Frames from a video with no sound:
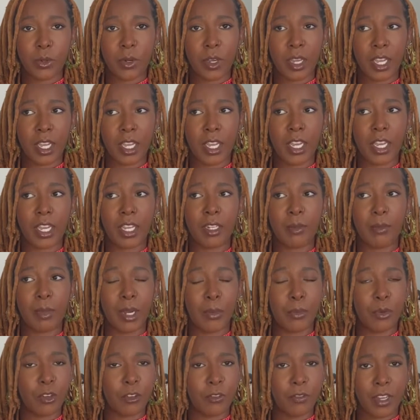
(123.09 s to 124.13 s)
and my
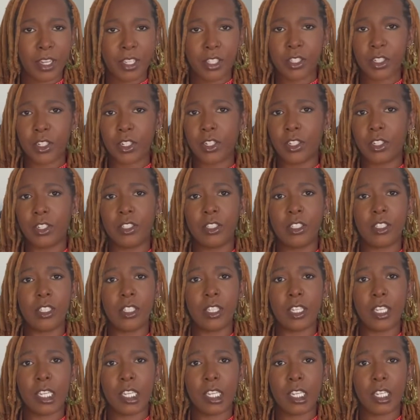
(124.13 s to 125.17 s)
professors,
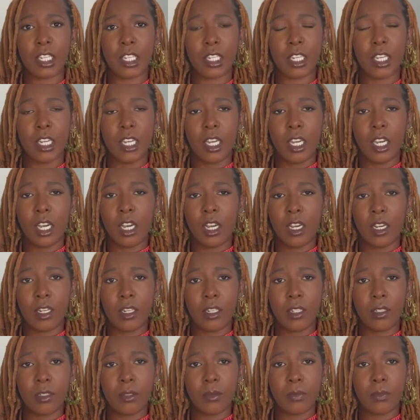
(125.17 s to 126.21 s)
the
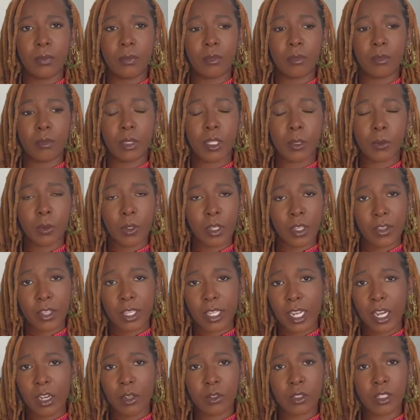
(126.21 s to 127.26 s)
people at the
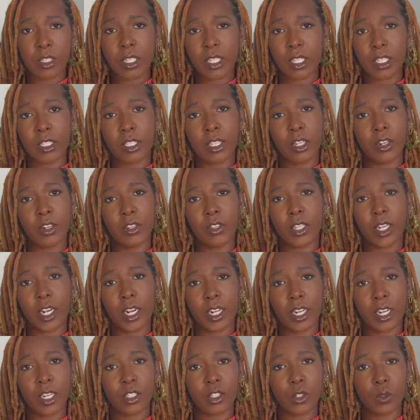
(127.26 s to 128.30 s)
counseling center that I
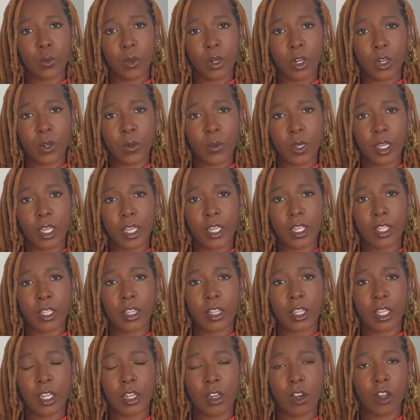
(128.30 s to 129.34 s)
got to work with,
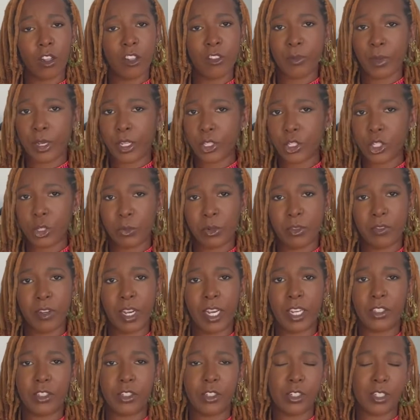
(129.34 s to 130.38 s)
all of my
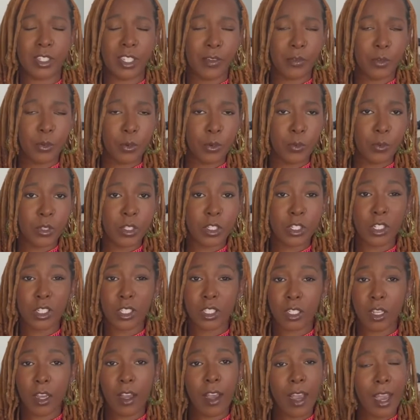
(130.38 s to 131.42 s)
supervisors, everyone was
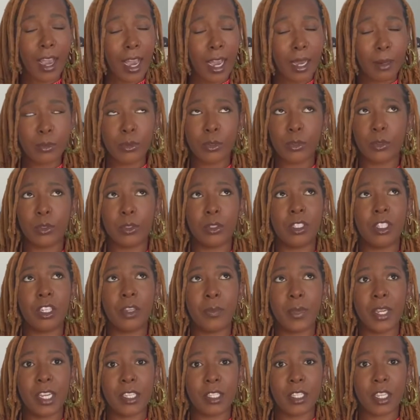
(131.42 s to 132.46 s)
just absolutely
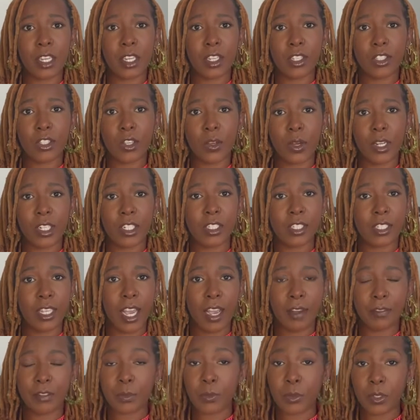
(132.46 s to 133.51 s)
amazing. So I just
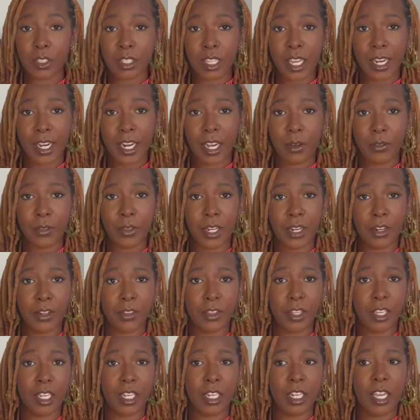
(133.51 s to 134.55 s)
have to put that out there
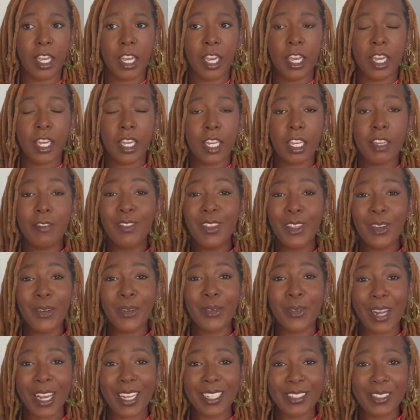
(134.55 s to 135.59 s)
that even though
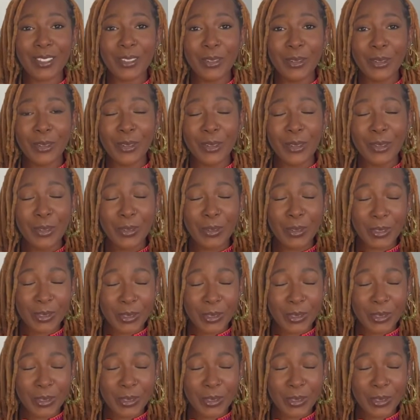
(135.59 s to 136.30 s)
grad school